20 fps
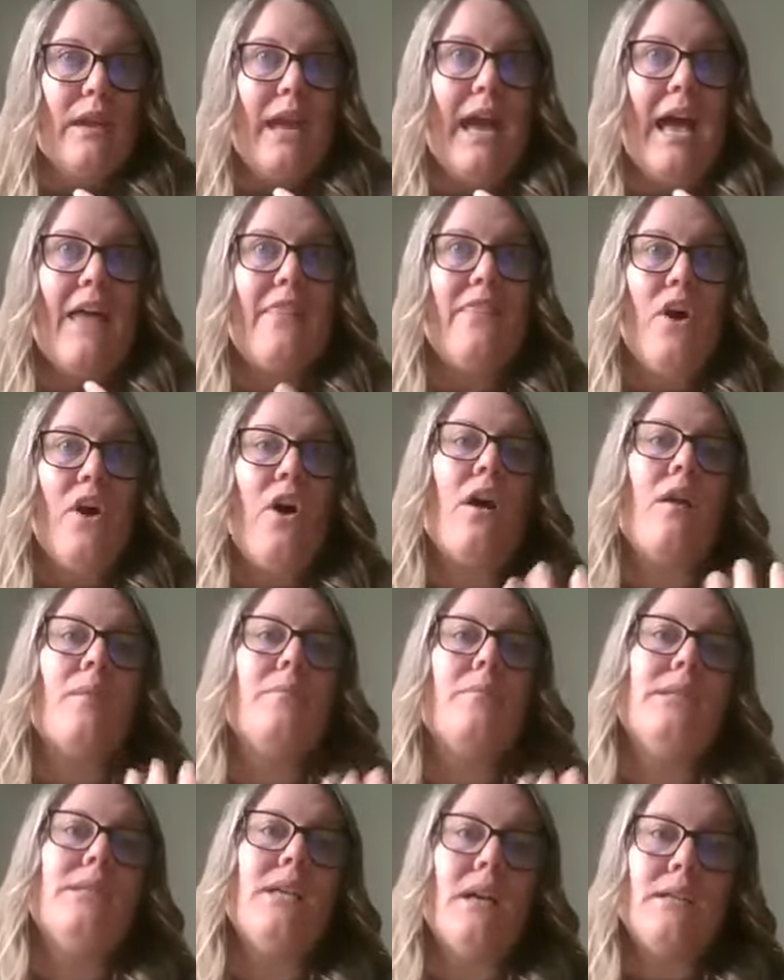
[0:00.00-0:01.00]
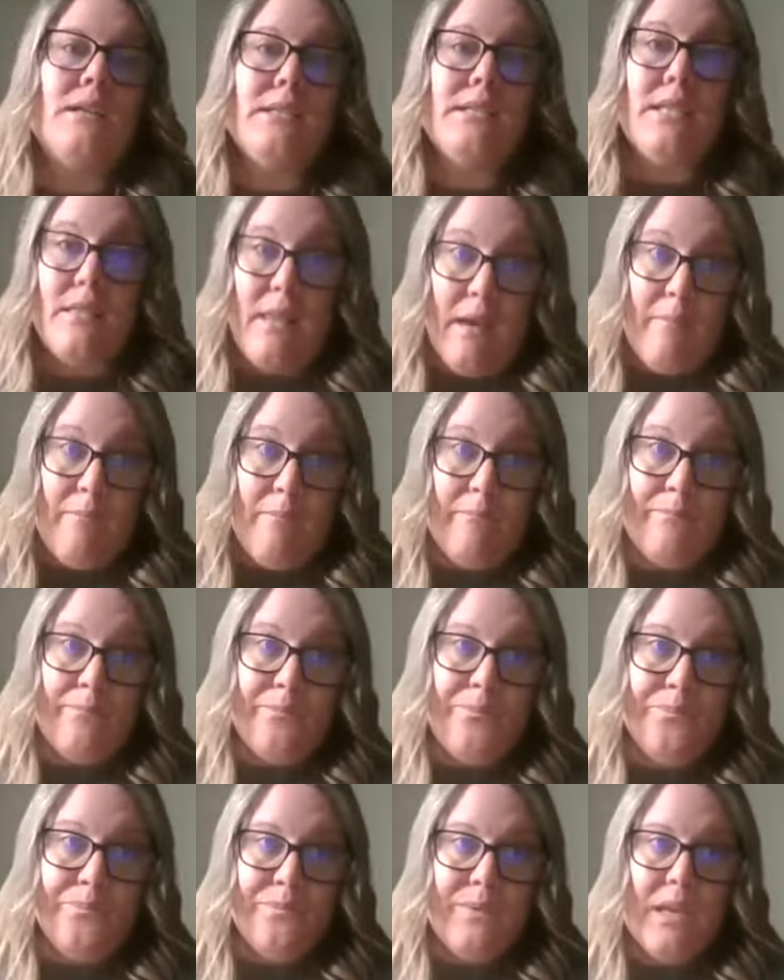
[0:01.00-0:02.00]
had the harm done to them,
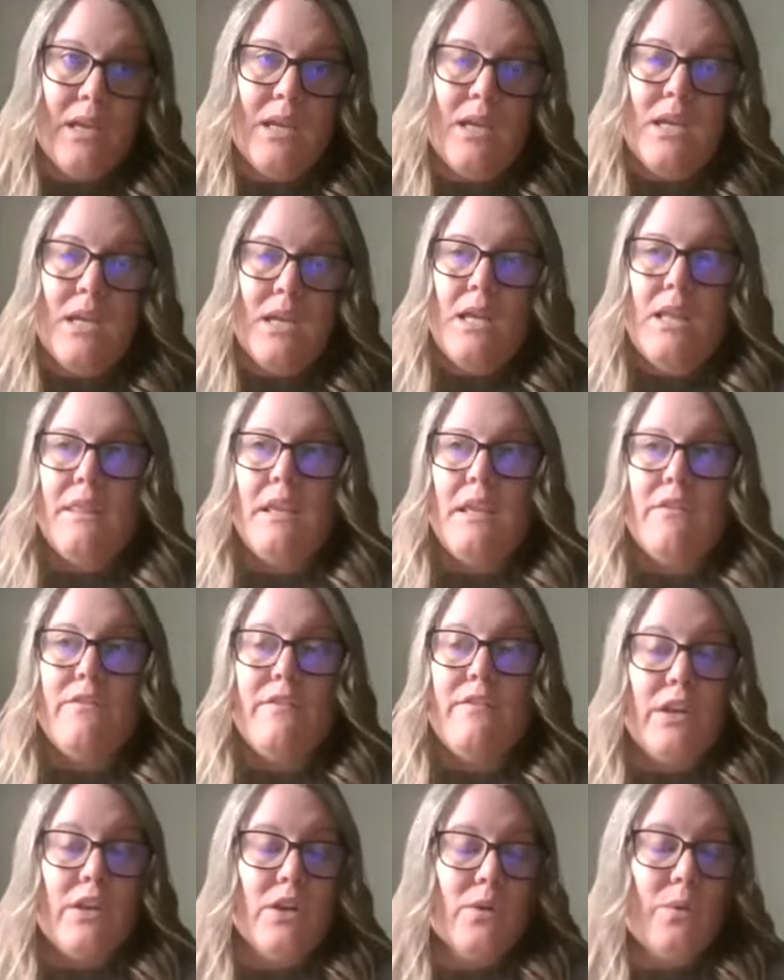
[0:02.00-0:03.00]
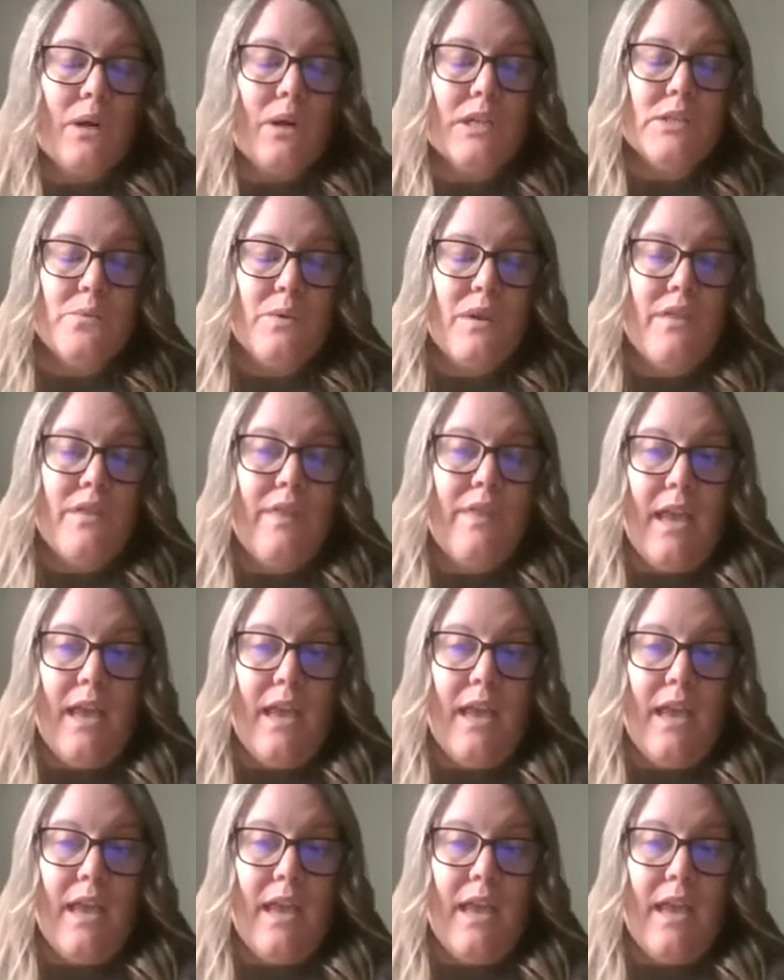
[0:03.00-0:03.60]
the offender works with